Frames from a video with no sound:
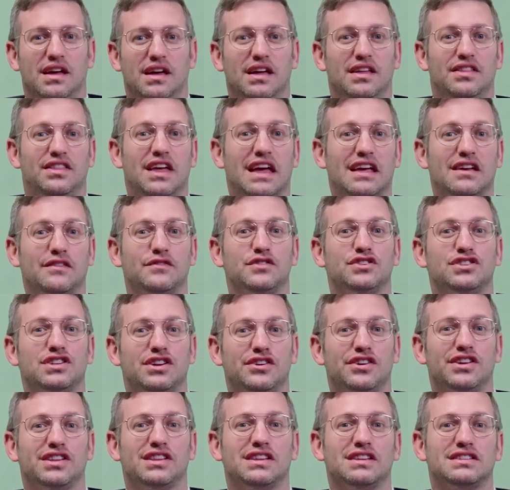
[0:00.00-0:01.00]
Thank you for
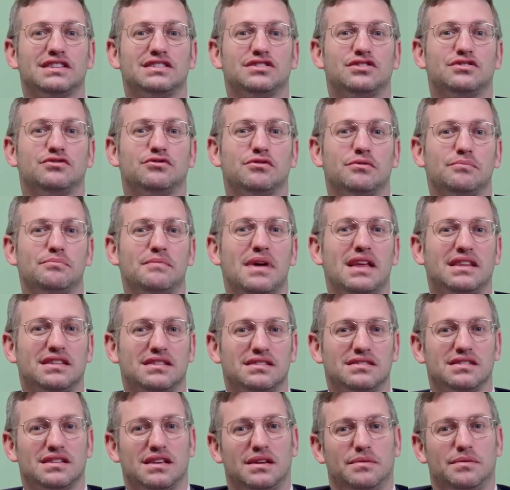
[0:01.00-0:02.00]
sharing this
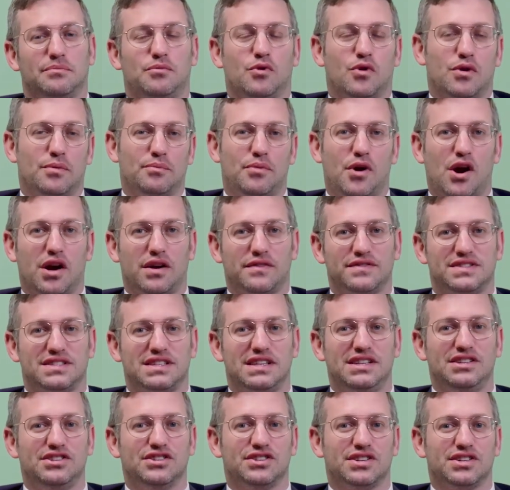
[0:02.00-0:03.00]
tremendously important part of
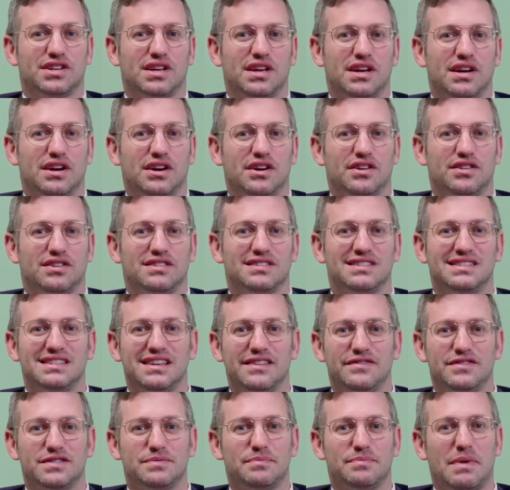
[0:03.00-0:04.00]
senior care. The
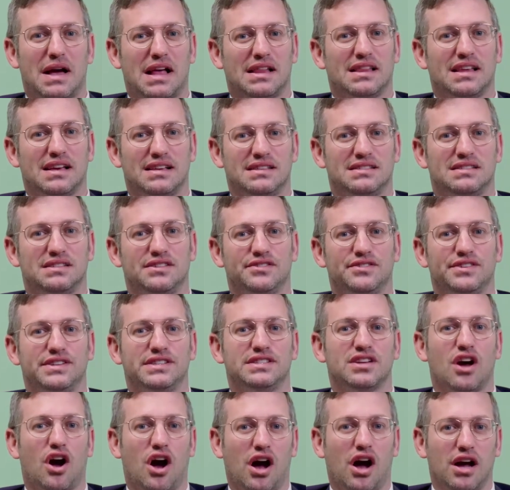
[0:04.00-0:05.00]
Sniff Spotlight
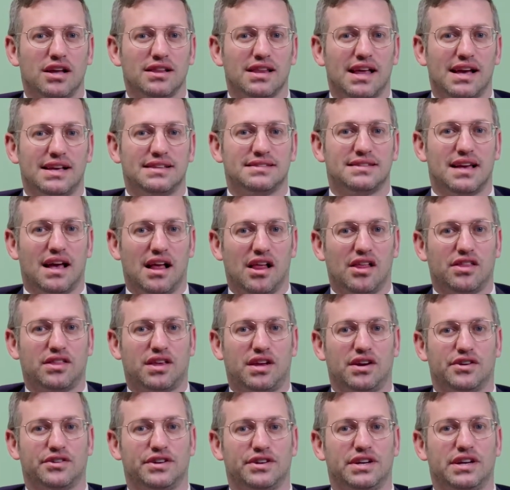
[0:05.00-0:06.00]
series highlights
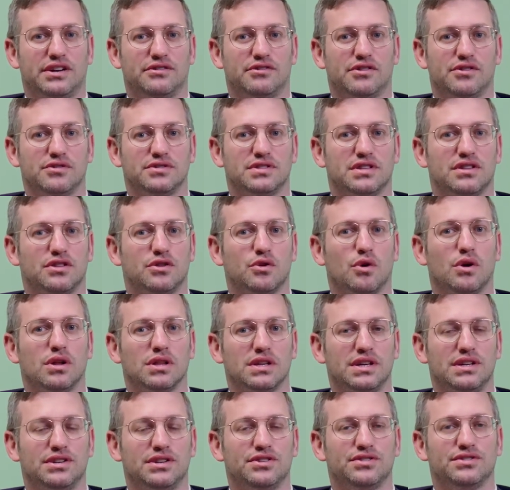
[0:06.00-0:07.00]
healthcare heroes and thought
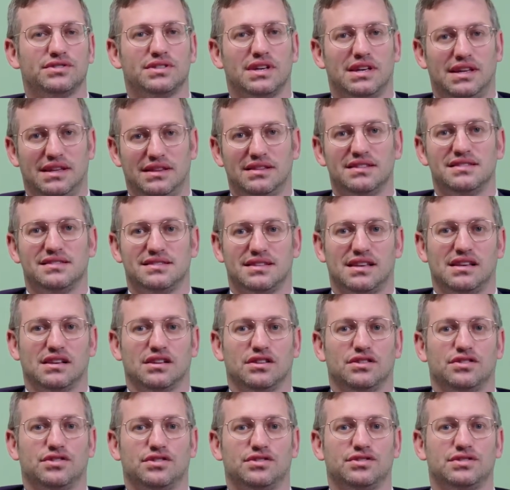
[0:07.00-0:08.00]
leaders in the
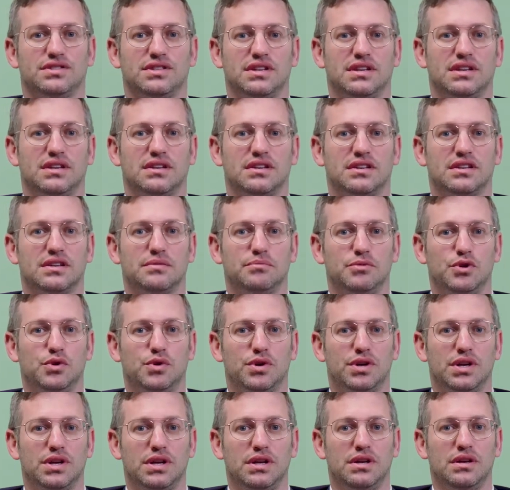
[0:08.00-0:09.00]
skilled nursing
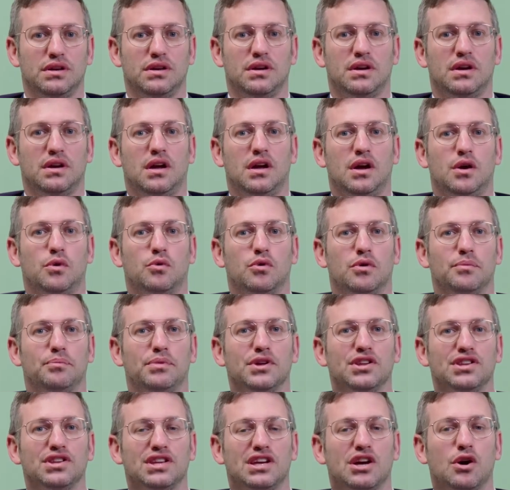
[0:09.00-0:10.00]
community. We're
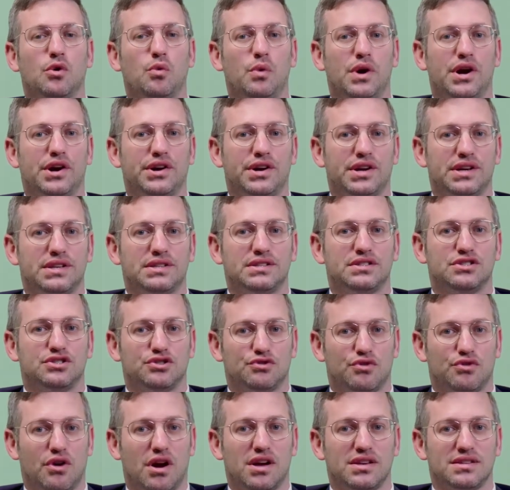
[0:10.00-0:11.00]
building awareness,
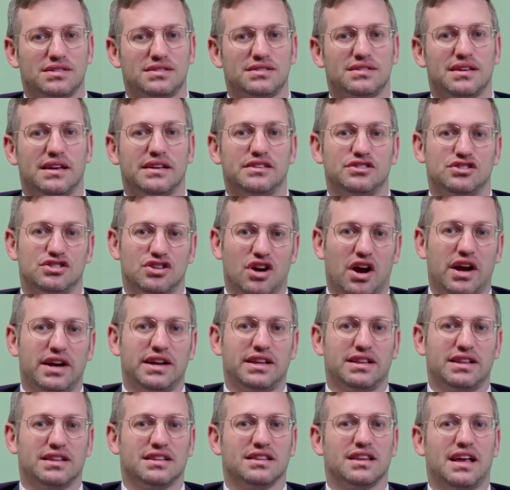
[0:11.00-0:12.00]
trust, and
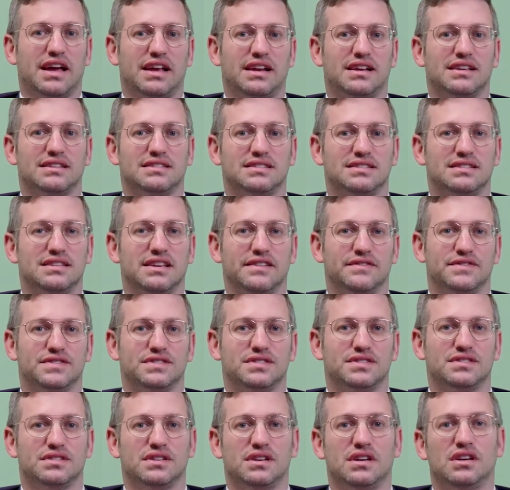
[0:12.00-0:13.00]
shining the light on
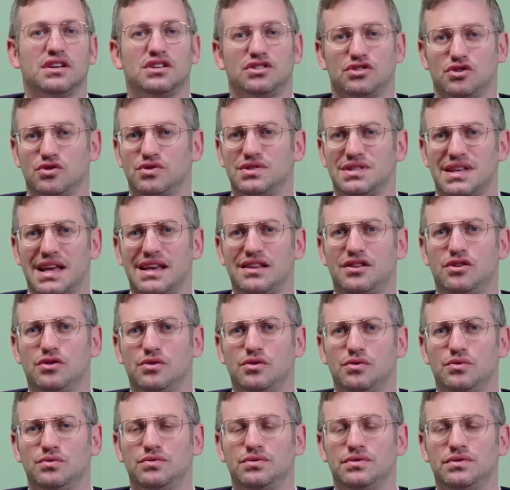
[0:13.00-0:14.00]
SNFs. So stay
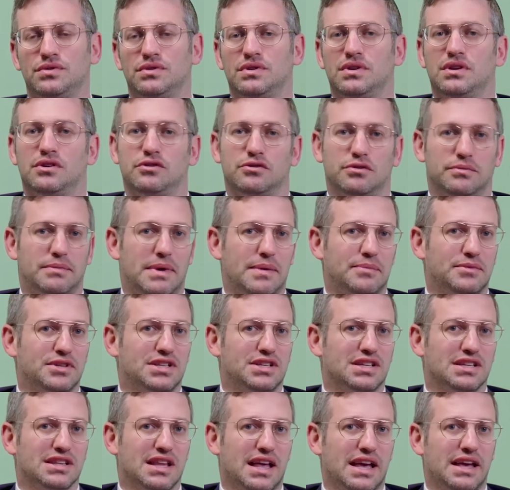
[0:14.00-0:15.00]
tuned. Remember
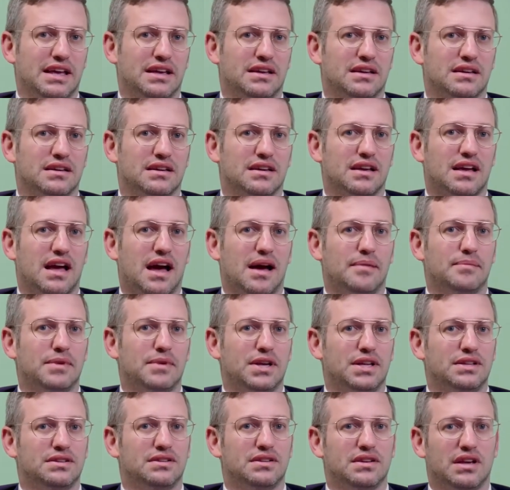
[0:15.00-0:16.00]
to like,
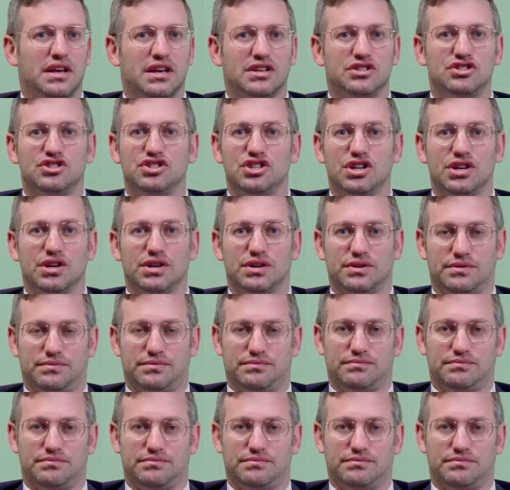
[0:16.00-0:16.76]
comment, and share.